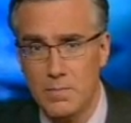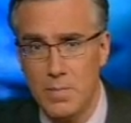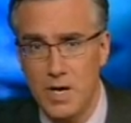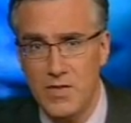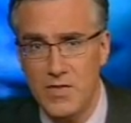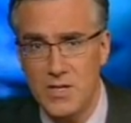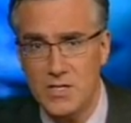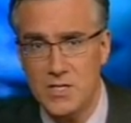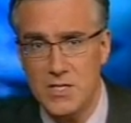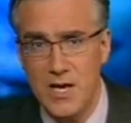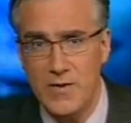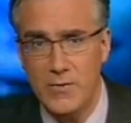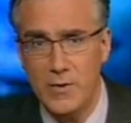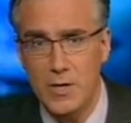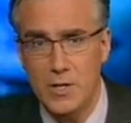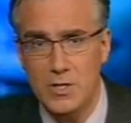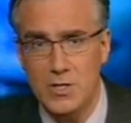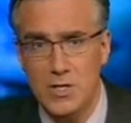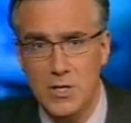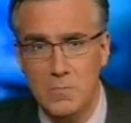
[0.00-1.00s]
By this
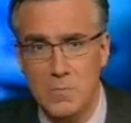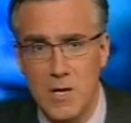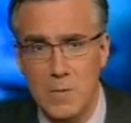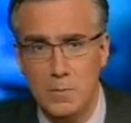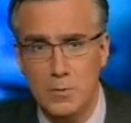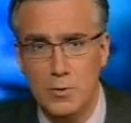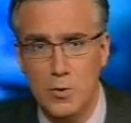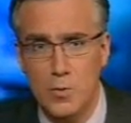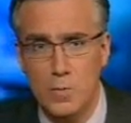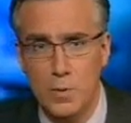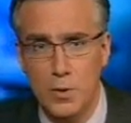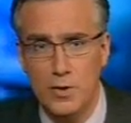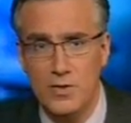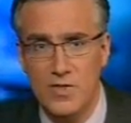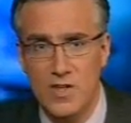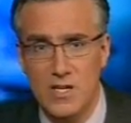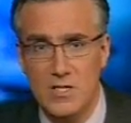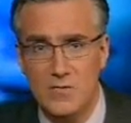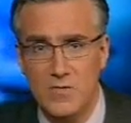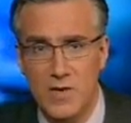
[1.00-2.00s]
definition, the people who
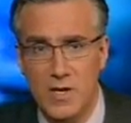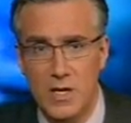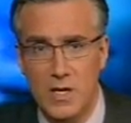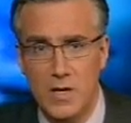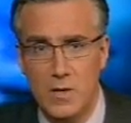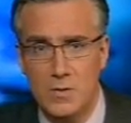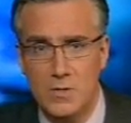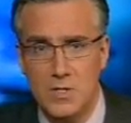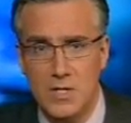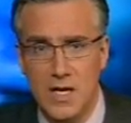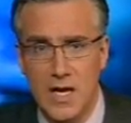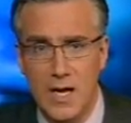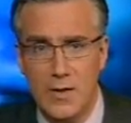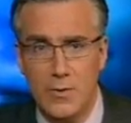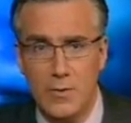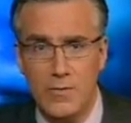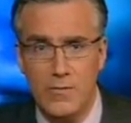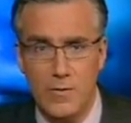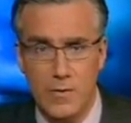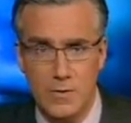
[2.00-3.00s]
put these videos
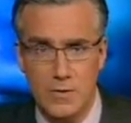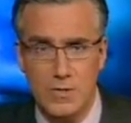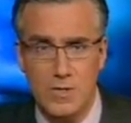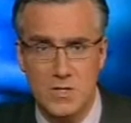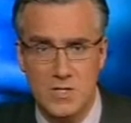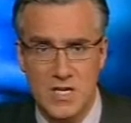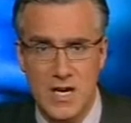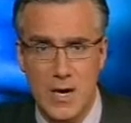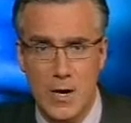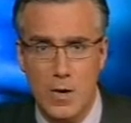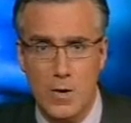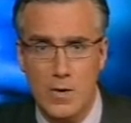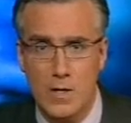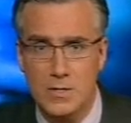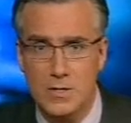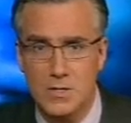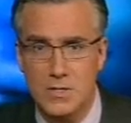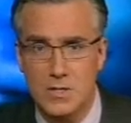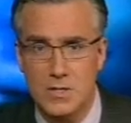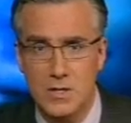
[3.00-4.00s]
together, first the
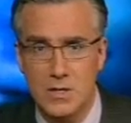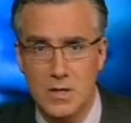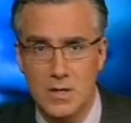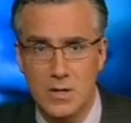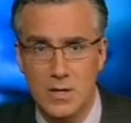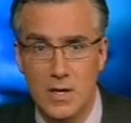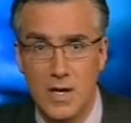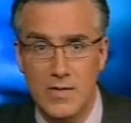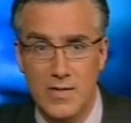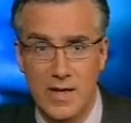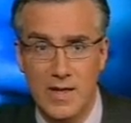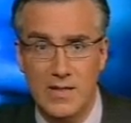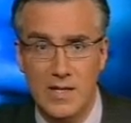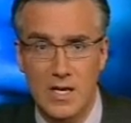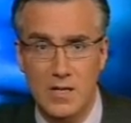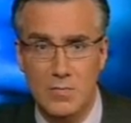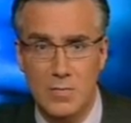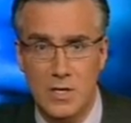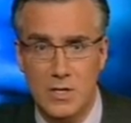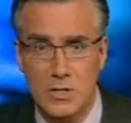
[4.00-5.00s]
terrorists, and then
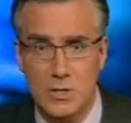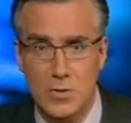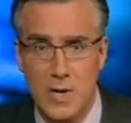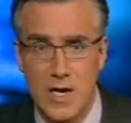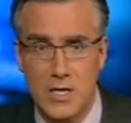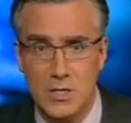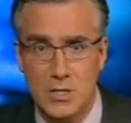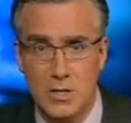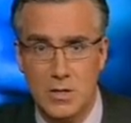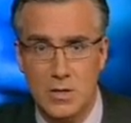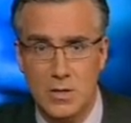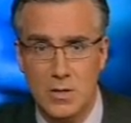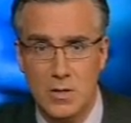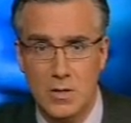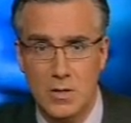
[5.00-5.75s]
the administration,